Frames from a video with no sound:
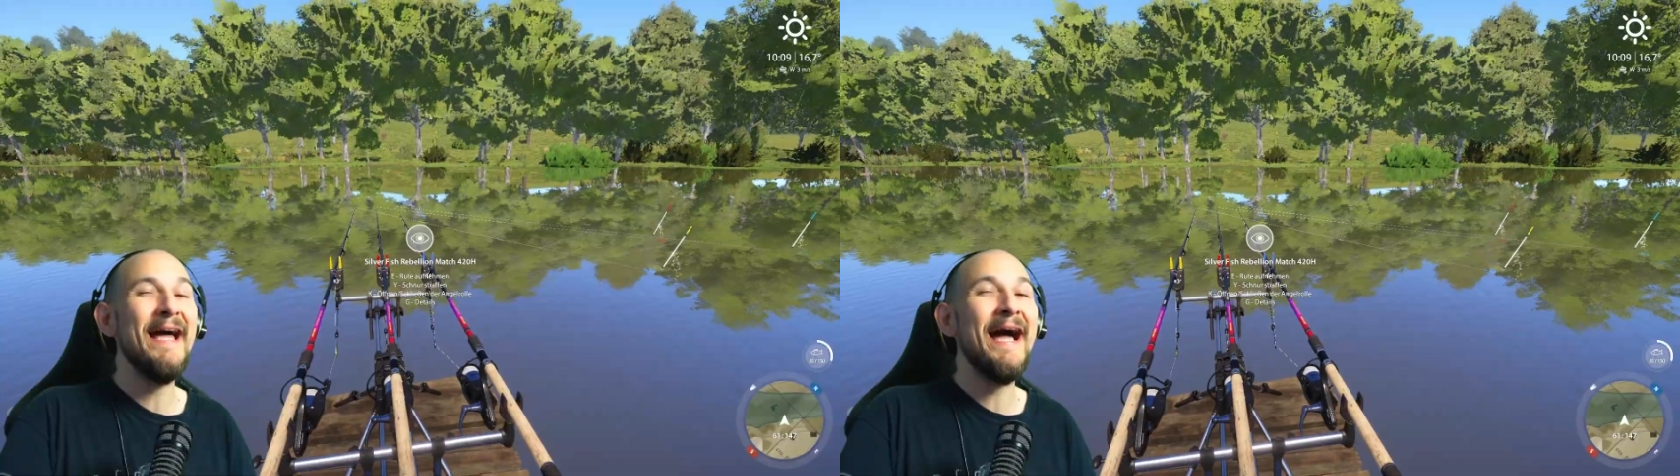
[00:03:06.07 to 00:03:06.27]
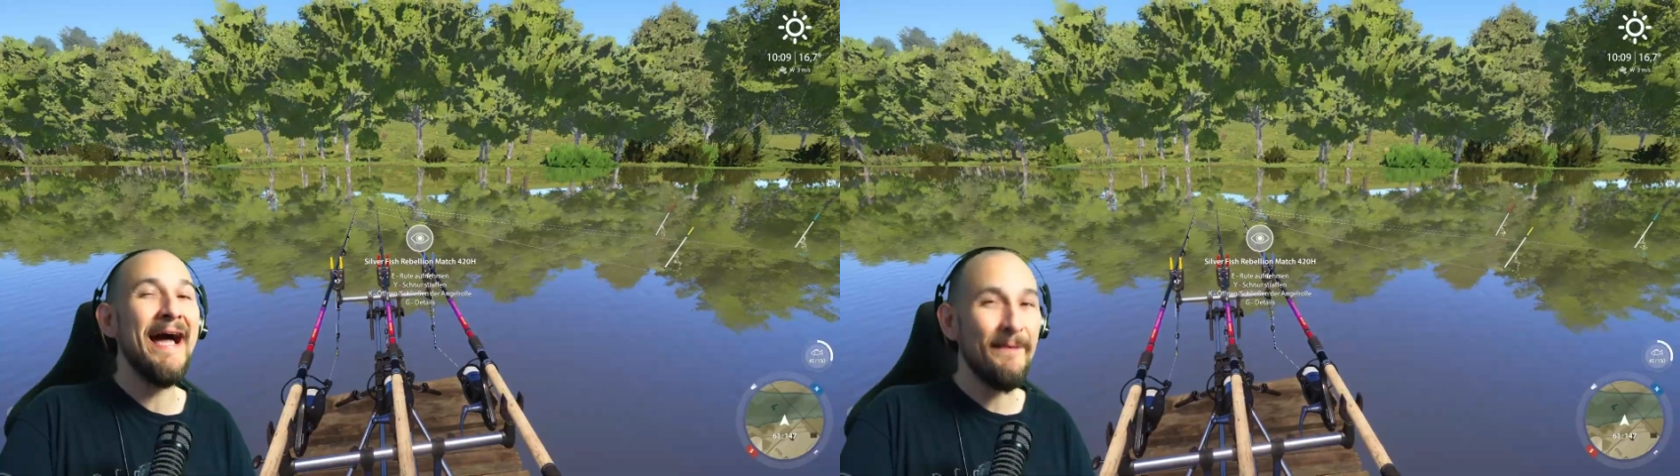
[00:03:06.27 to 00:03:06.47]

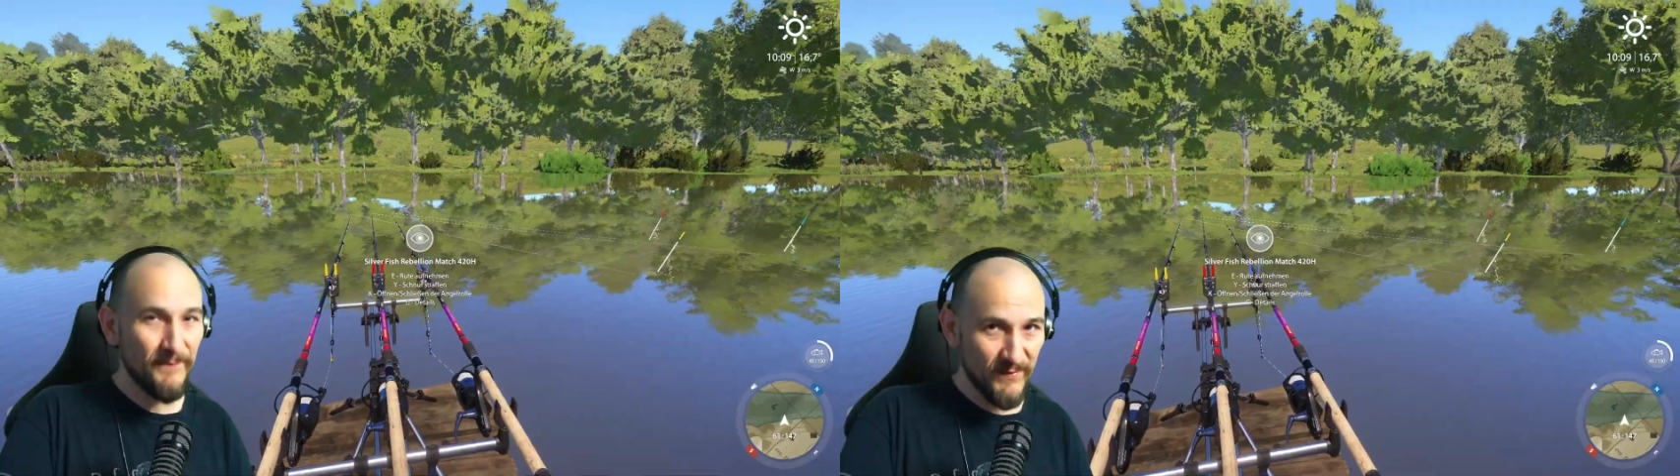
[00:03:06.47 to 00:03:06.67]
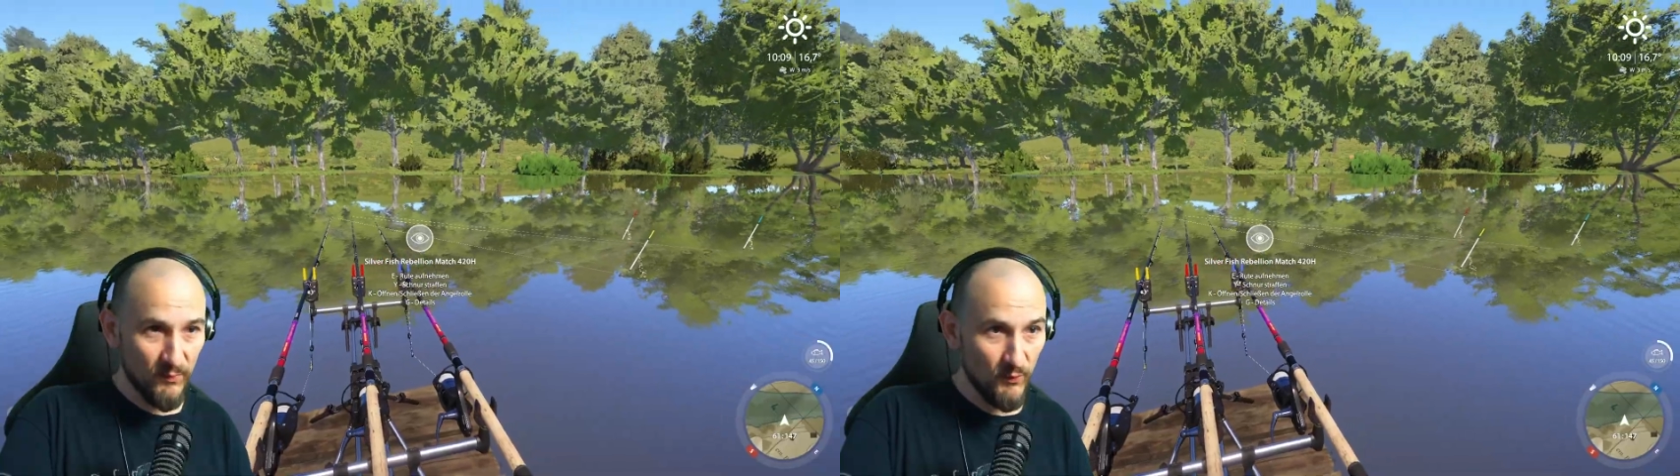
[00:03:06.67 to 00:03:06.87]
it's a
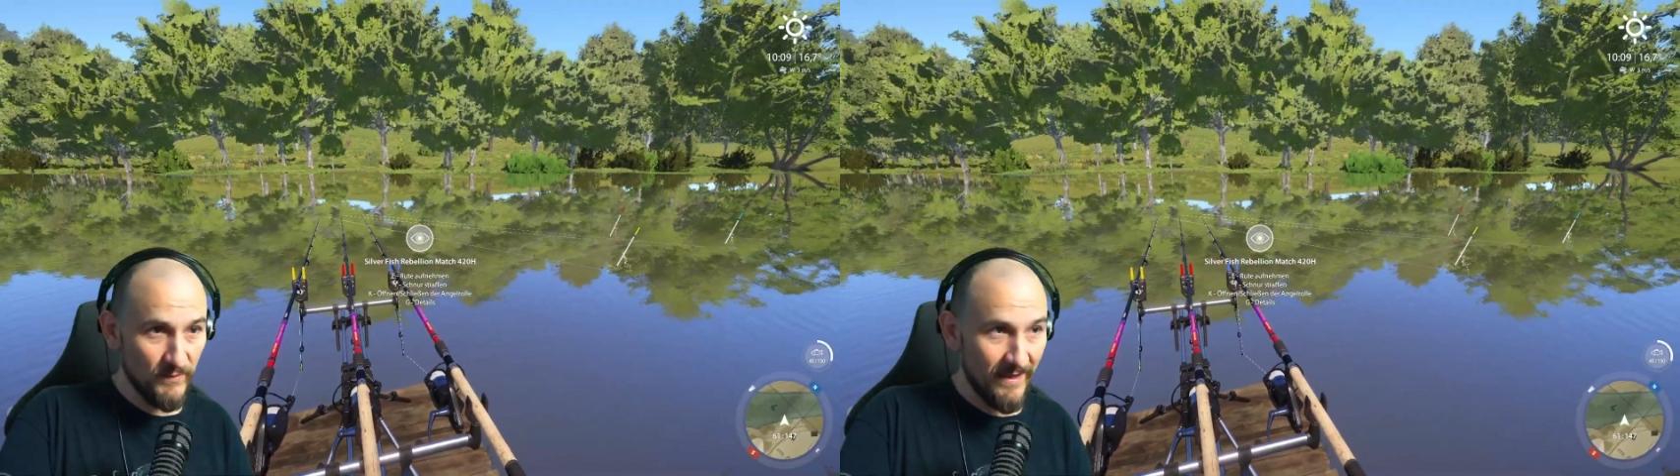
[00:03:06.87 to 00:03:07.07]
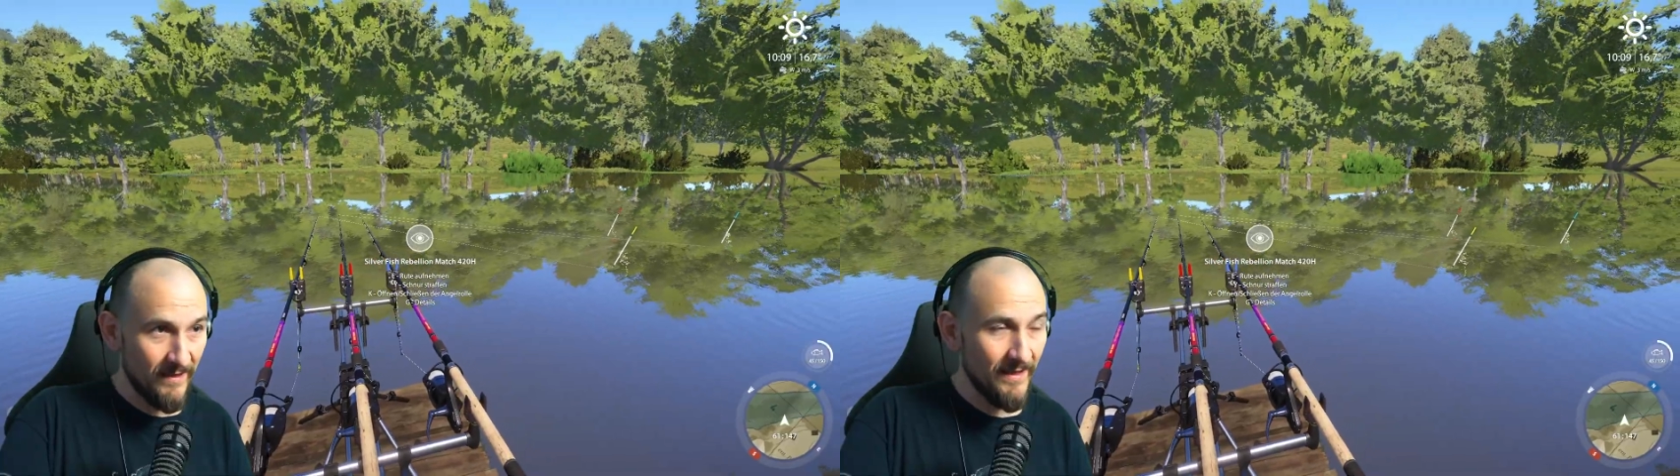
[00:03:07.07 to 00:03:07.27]
total
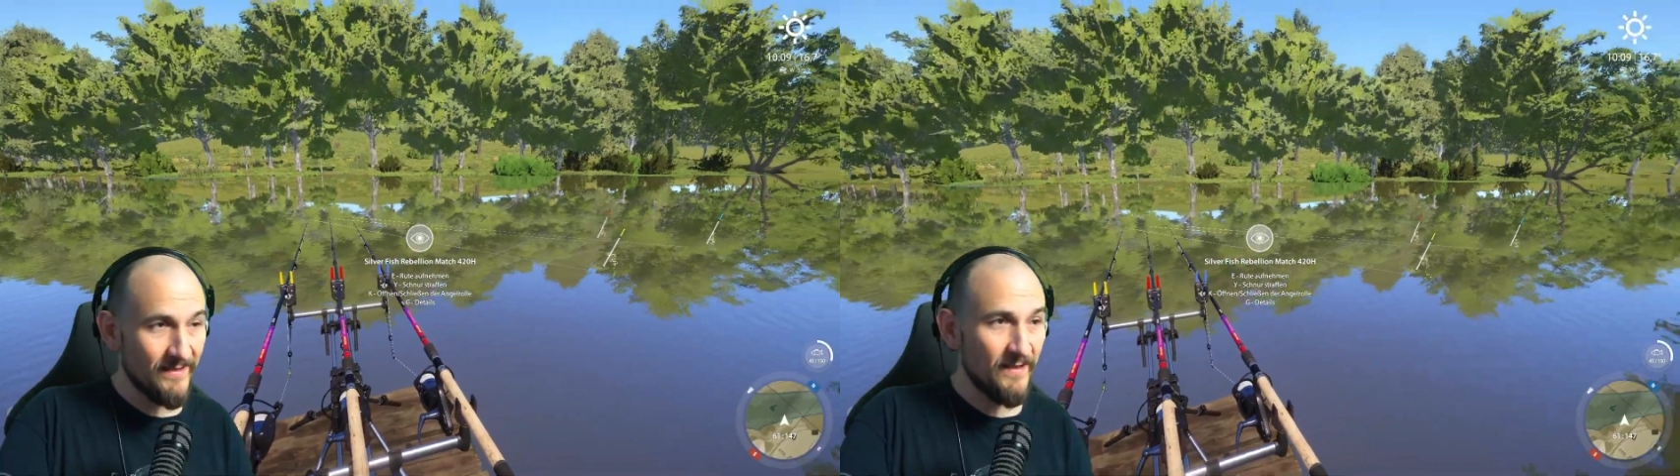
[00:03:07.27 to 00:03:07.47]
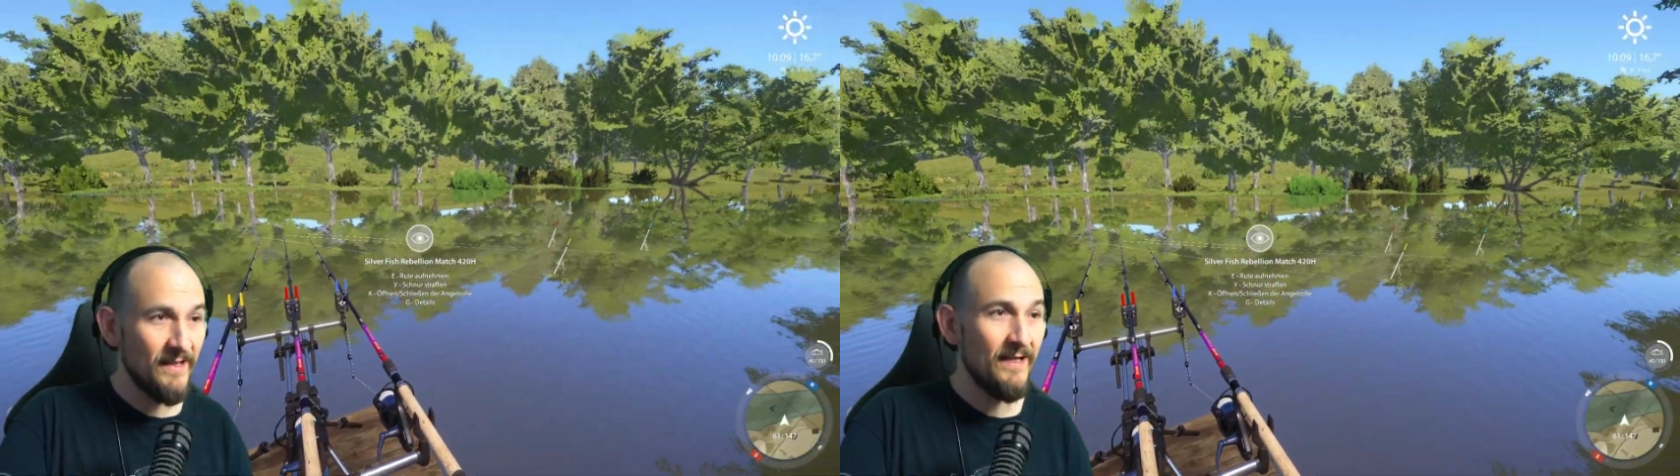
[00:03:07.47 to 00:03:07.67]

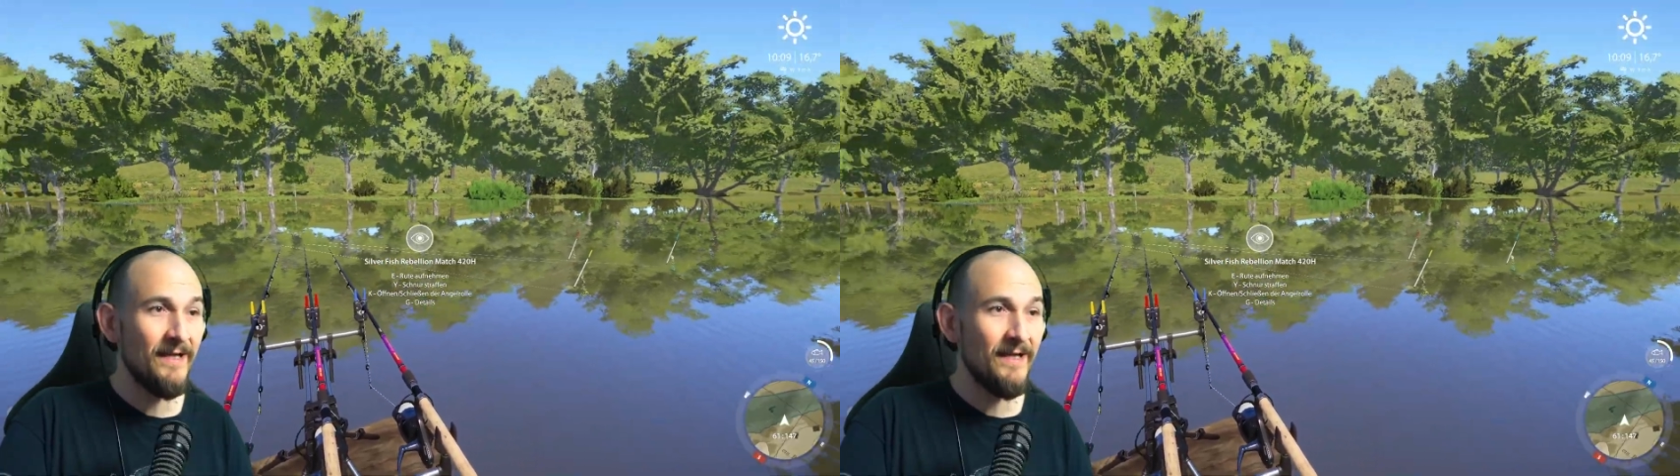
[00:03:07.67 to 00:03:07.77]
classic.